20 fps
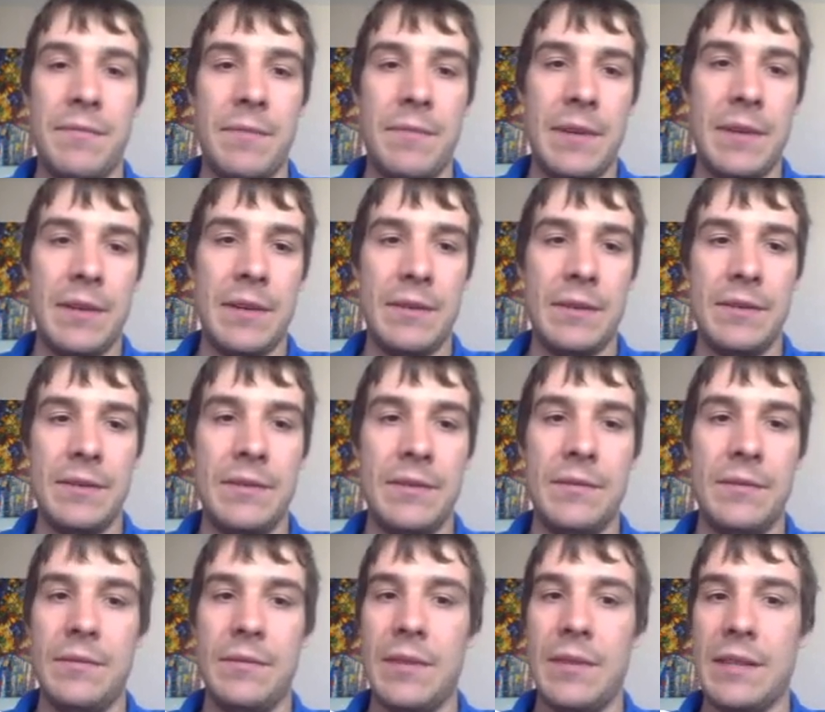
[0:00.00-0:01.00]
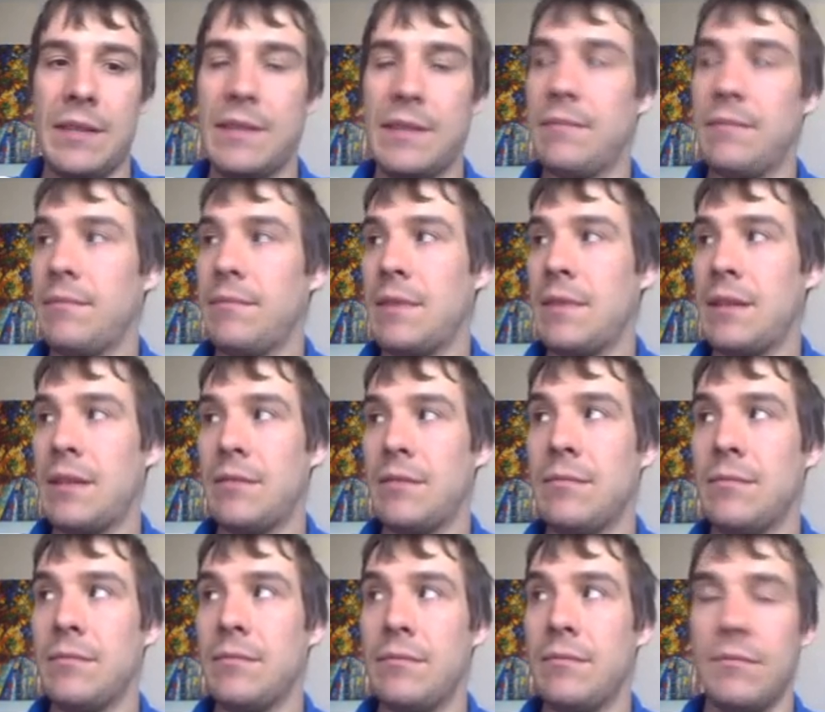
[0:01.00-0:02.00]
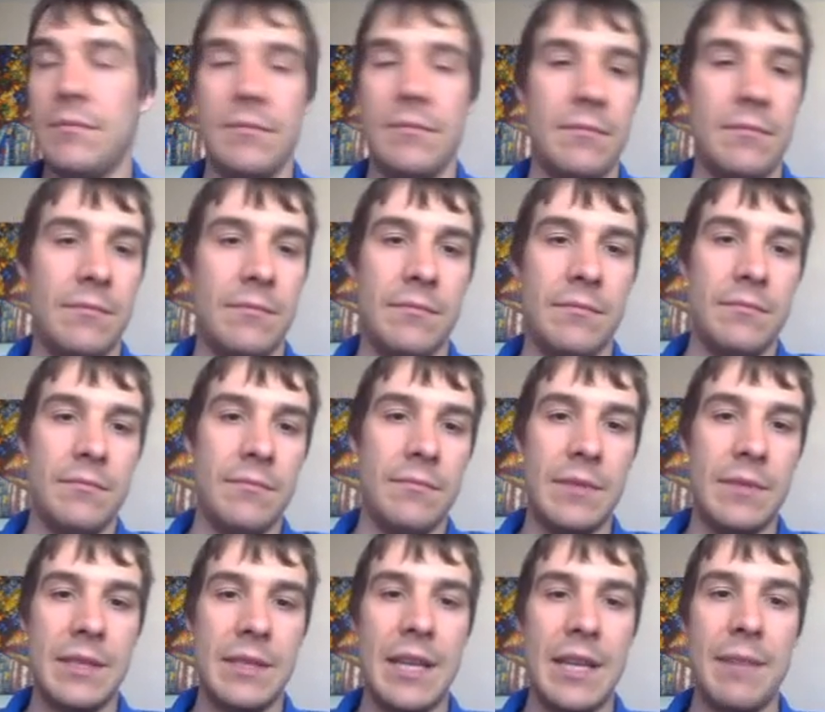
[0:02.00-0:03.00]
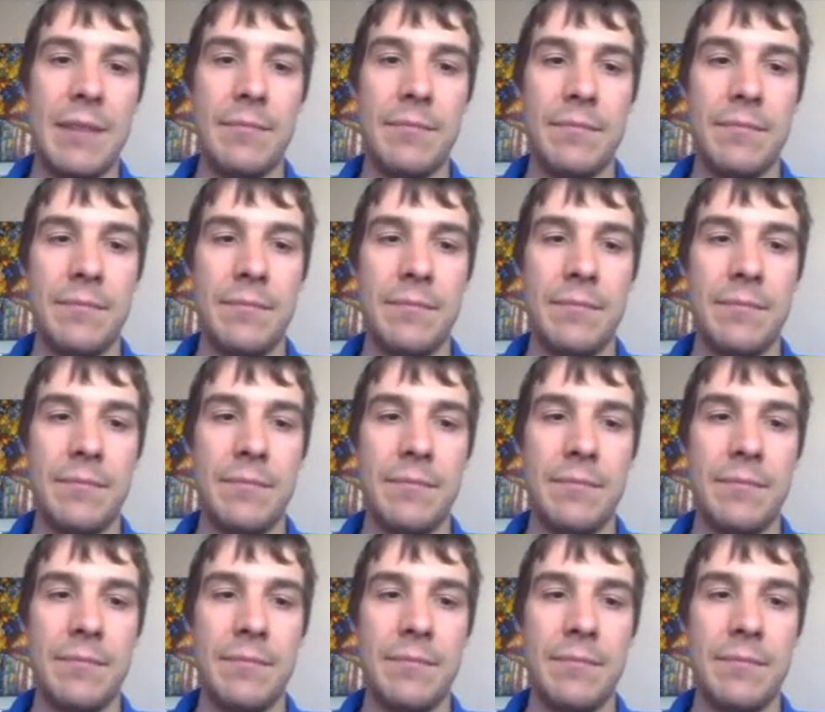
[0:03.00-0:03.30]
because that's, the same